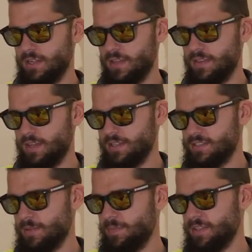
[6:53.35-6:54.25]
And it's
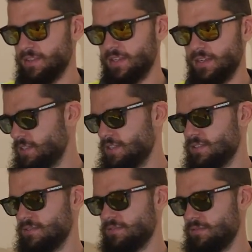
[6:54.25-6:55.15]
something that
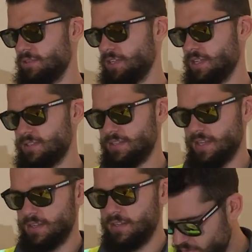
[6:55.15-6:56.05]
doesn't really get said.